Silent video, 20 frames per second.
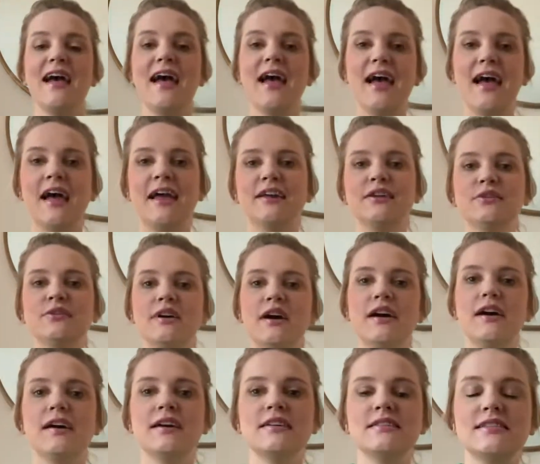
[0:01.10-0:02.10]
Hey you
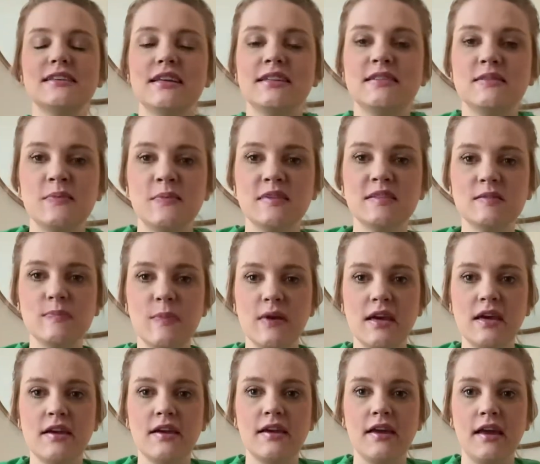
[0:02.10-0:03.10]
guys, it's Miss
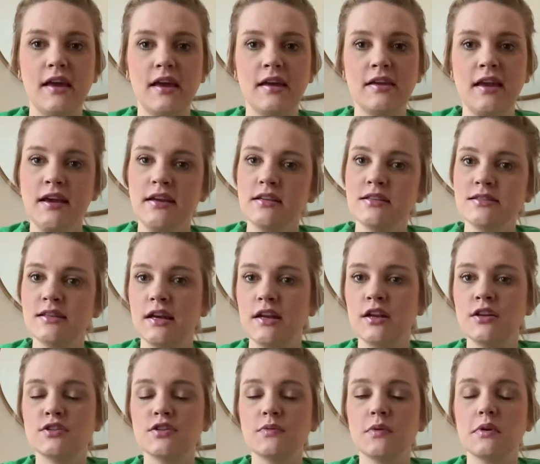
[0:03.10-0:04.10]
B again. I
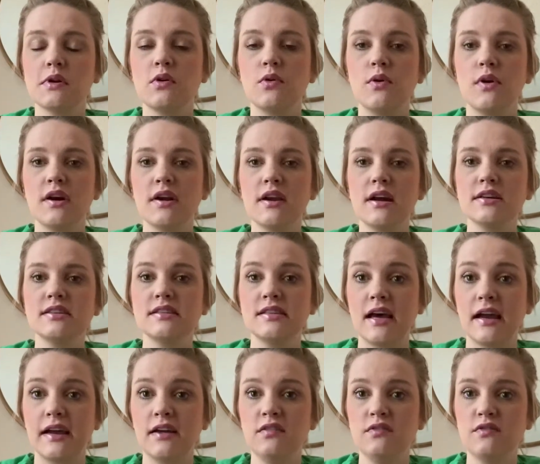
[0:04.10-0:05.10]
decided to record a
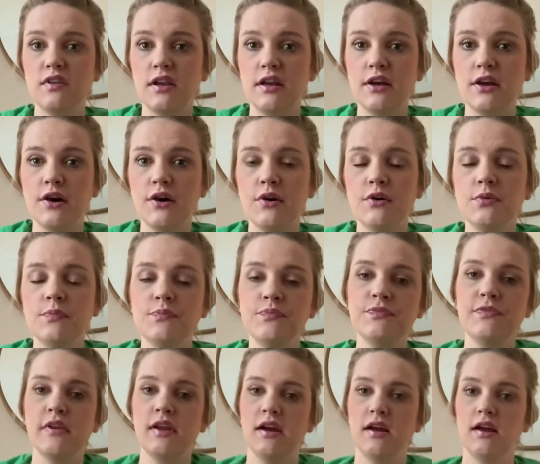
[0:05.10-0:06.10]
second video.
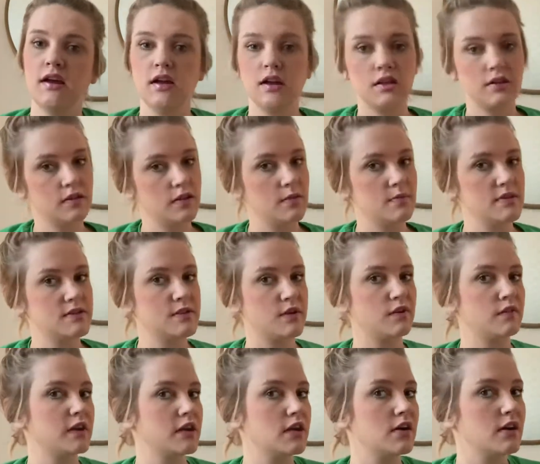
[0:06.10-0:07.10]
Liddy's
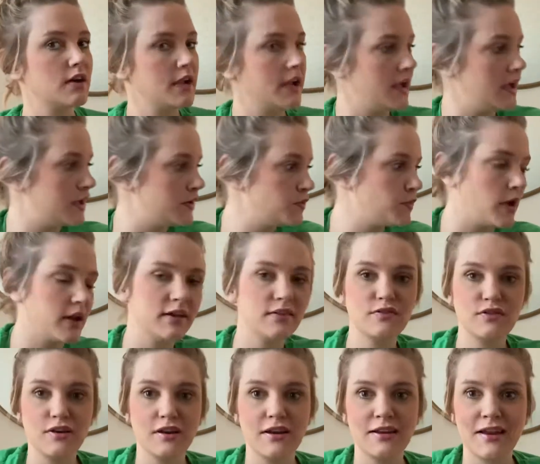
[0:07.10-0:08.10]
over here again, ready
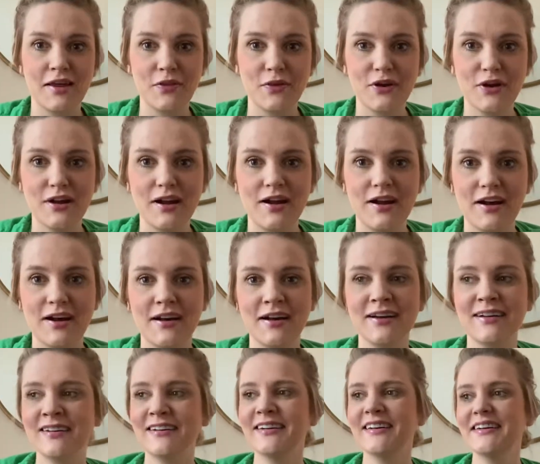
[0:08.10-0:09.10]
for another
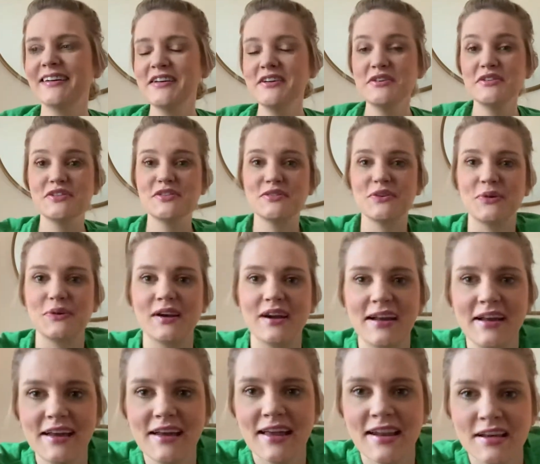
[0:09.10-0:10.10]

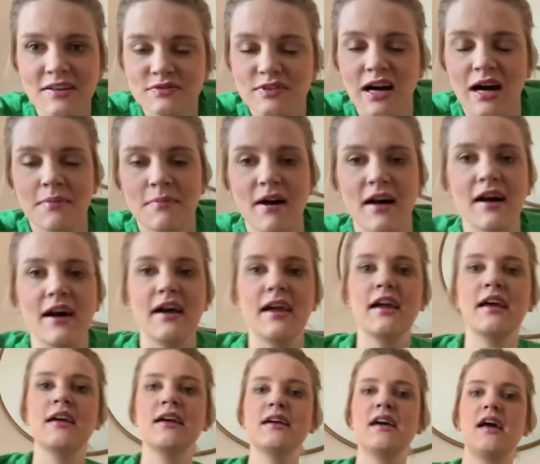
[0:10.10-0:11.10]
story, and I've got my
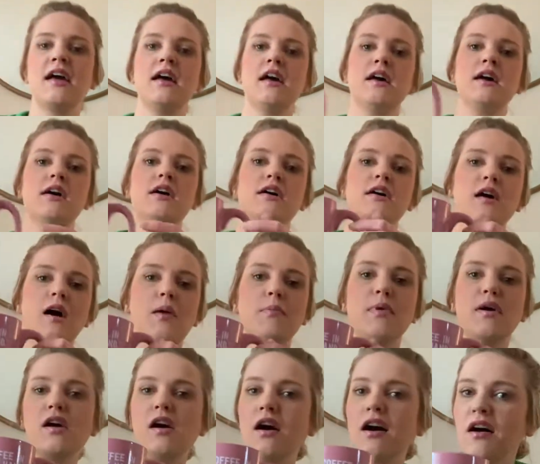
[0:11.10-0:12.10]
cup
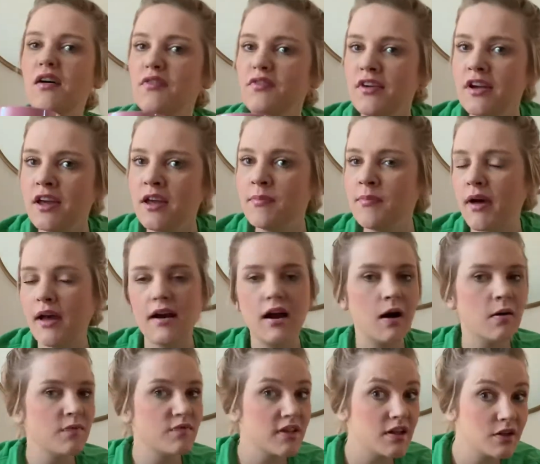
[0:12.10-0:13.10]
of coffee, my
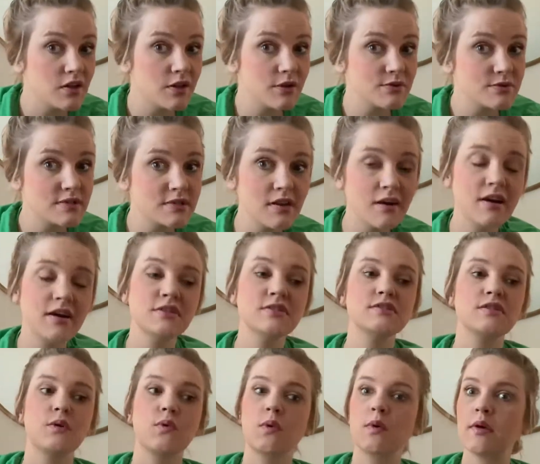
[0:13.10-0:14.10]
comfy clothes on,
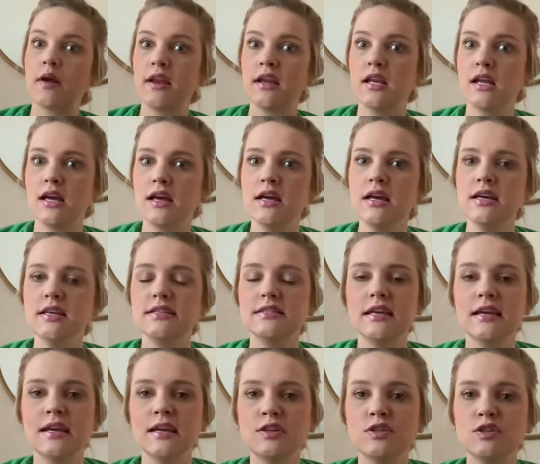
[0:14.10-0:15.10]
so we're ready to
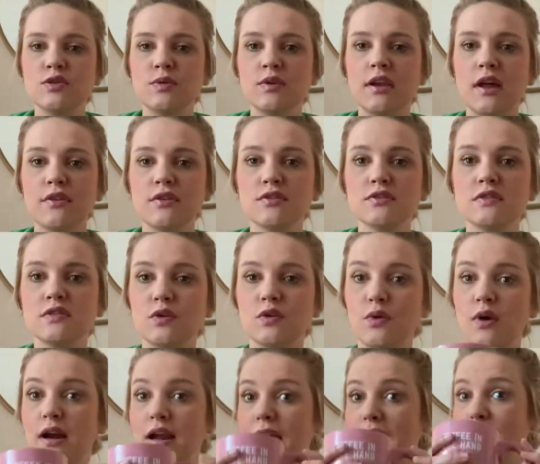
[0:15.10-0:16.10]
dig into another
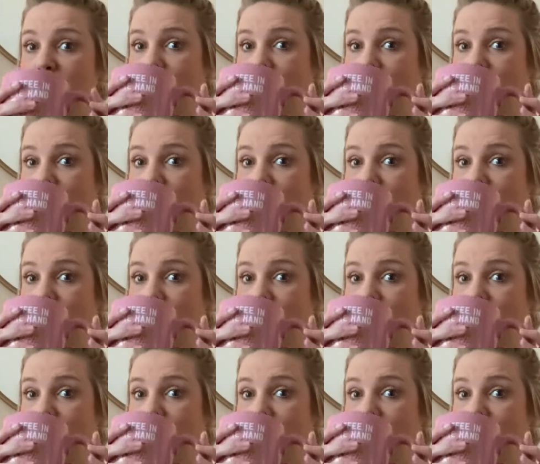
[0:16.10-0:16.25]
story.